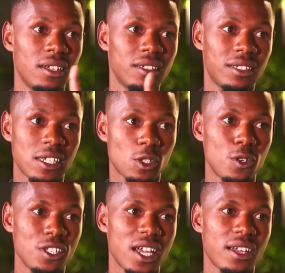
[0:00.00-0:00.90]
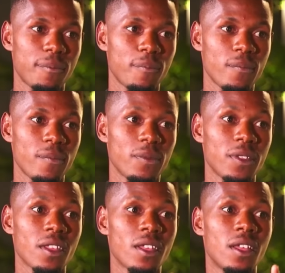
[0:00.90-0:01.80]
Sasoja.
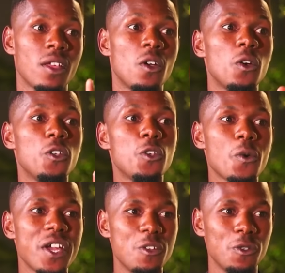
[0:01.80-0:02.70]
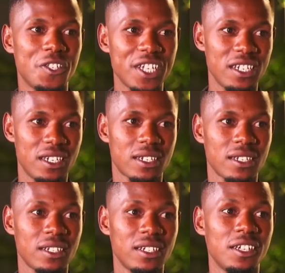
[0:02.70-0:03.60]
You, when you cheat,
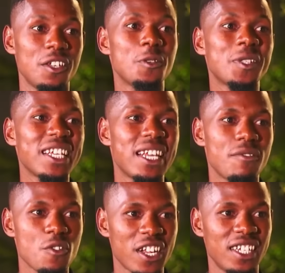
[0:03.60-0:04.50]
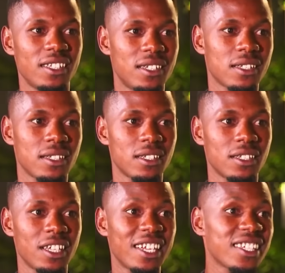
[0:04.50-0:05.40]
you still have your kids.
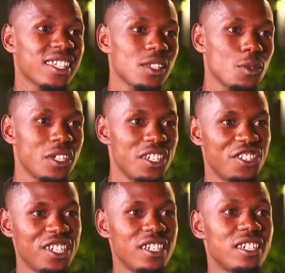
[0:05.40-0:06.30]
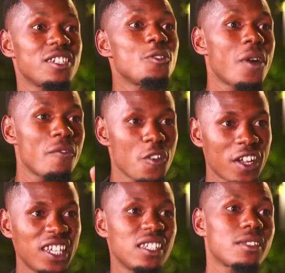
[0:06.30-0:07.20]
Hata saizi ukicheat, you have your
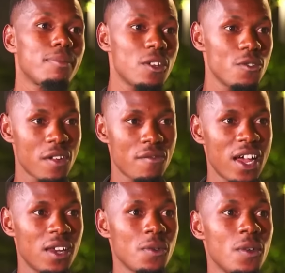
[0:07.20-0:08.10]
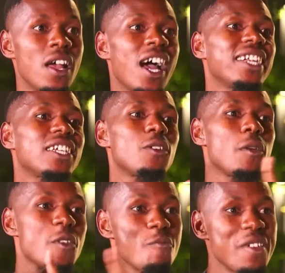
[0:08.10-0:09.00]
kids, bado una value. Hata yule
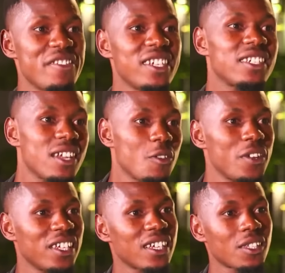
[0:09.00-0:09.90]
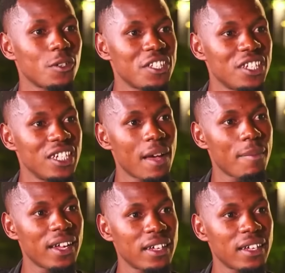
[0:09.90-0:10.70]
mwenye umecheat naye unaweza sort chini ya ma